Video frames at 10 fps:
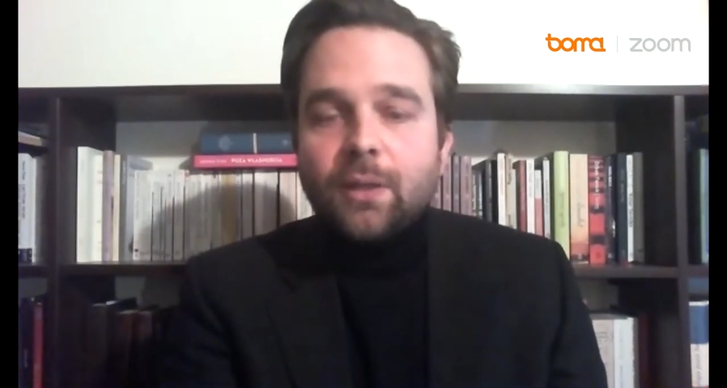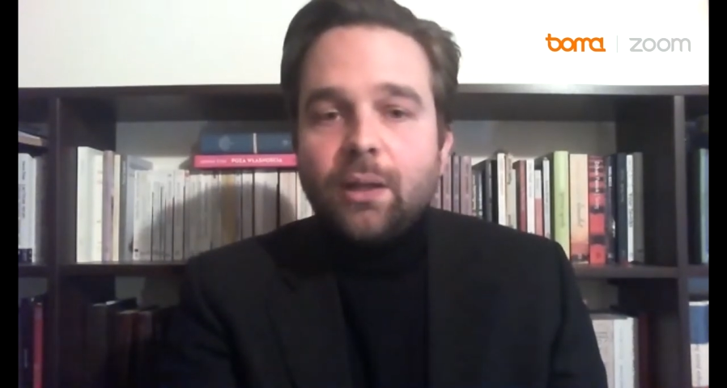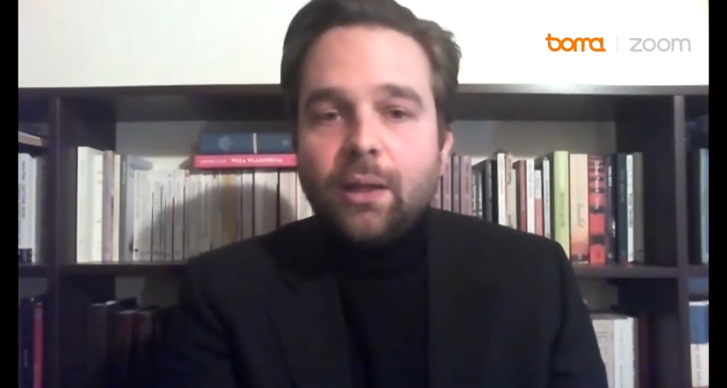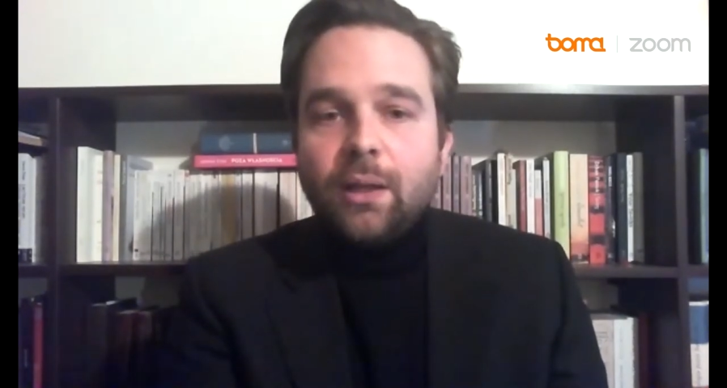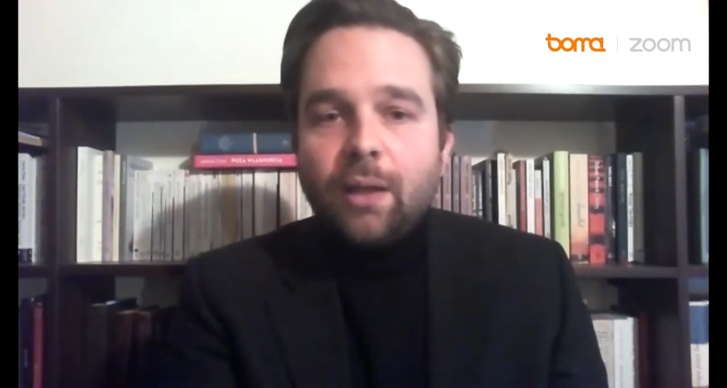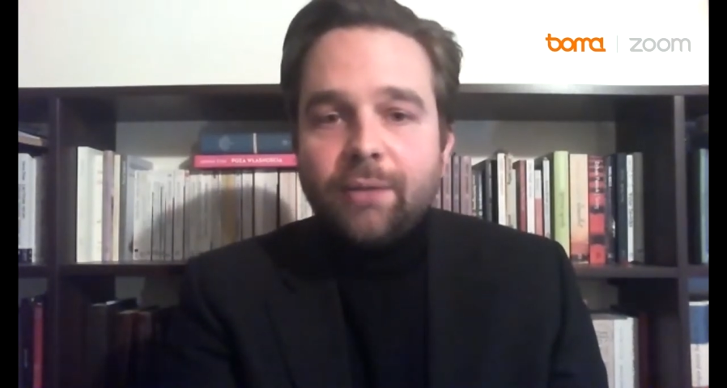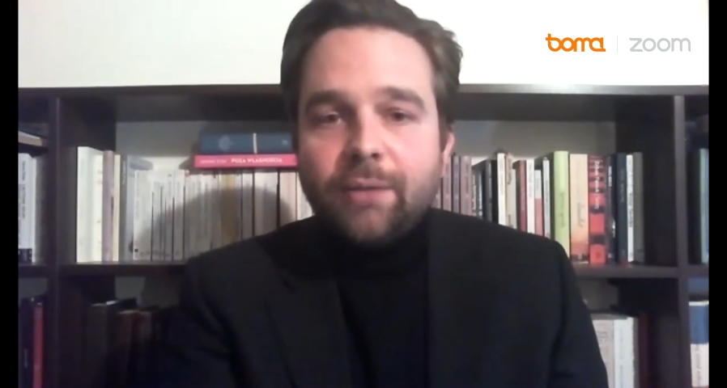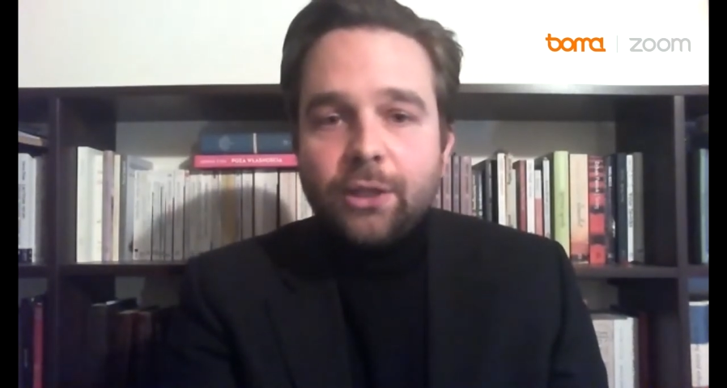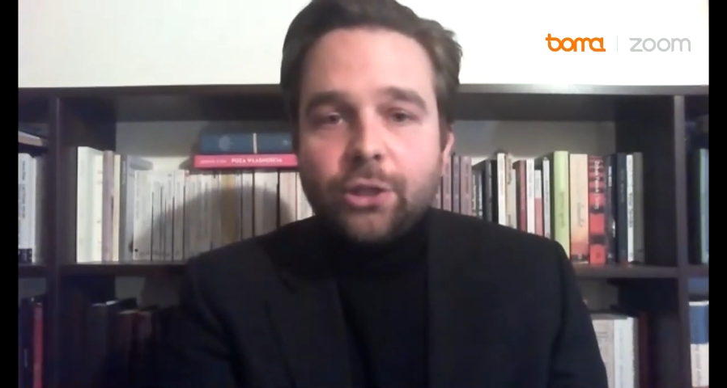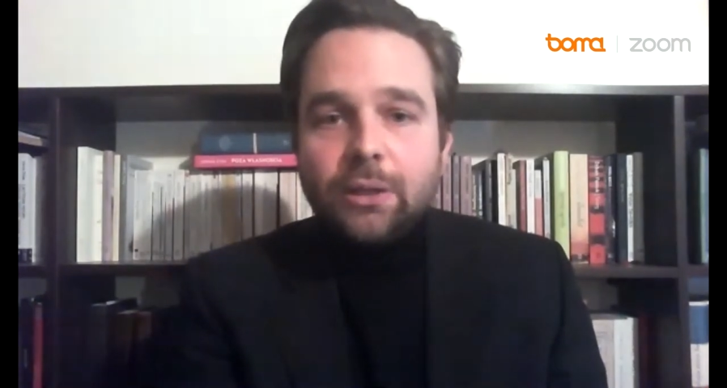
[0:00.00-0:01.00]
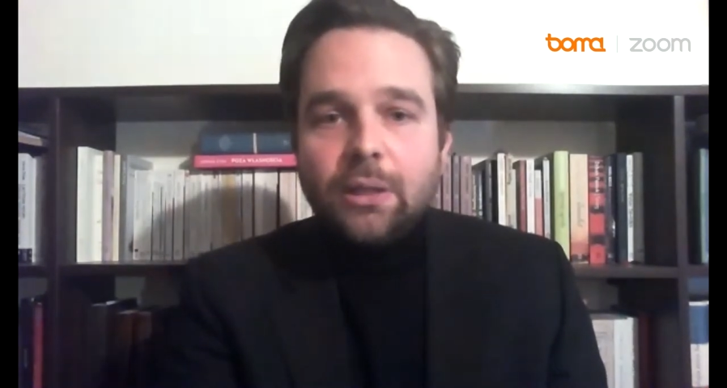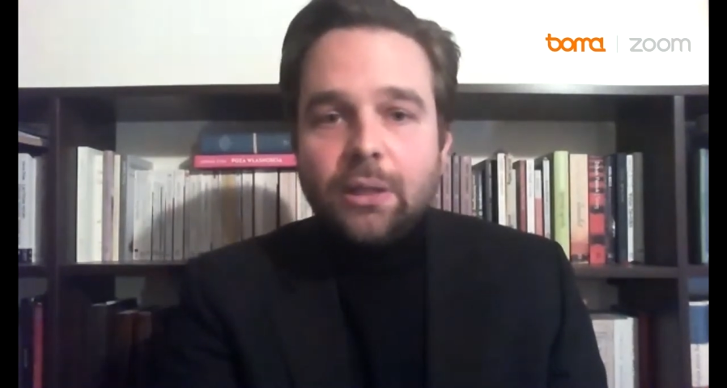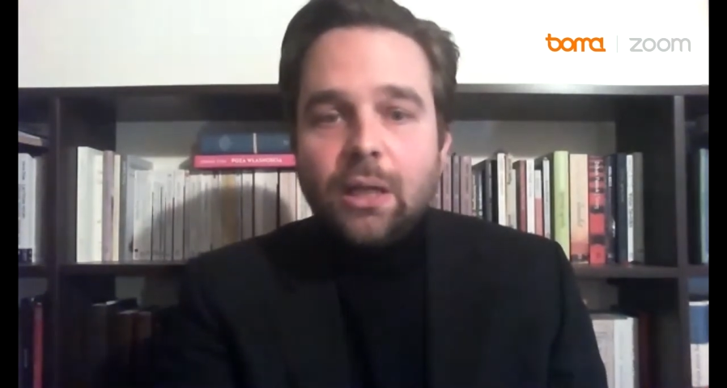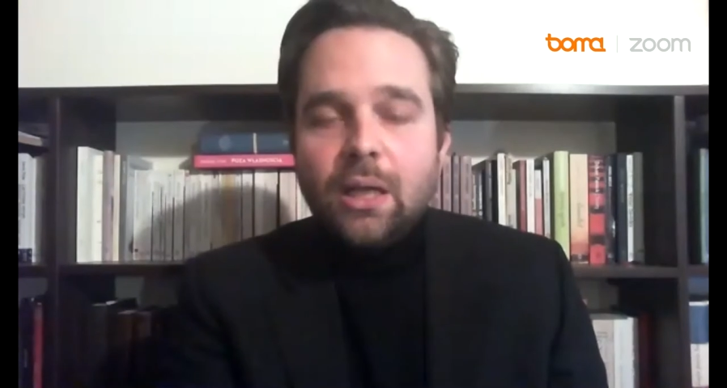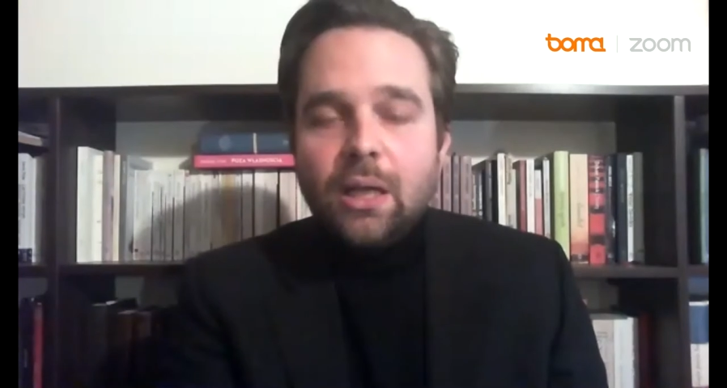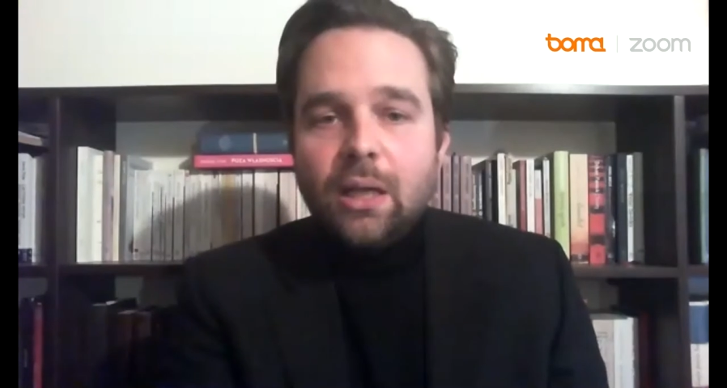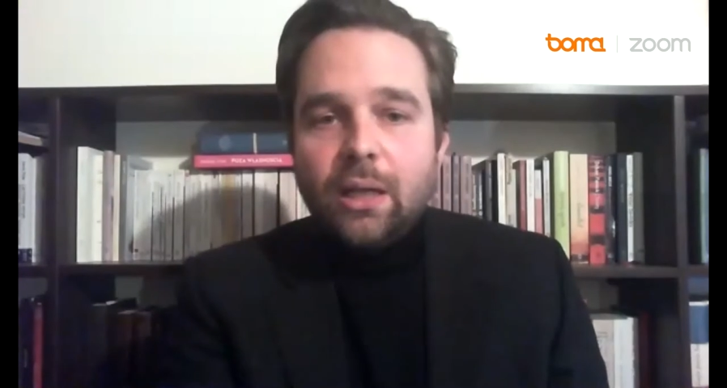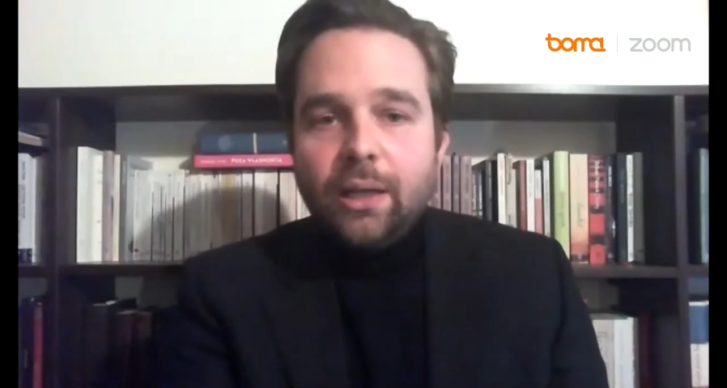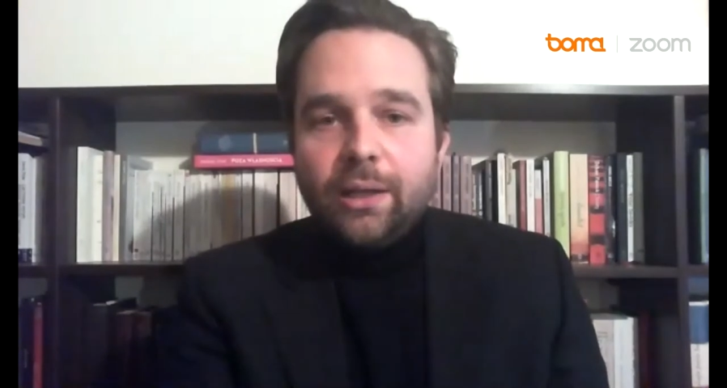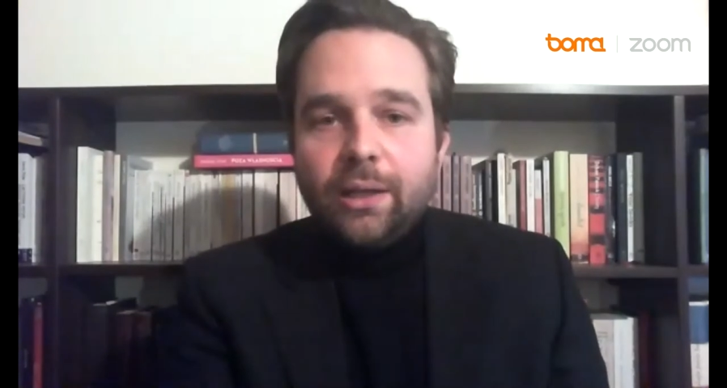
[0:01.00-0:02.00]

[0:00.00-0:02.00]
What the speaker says: affliction is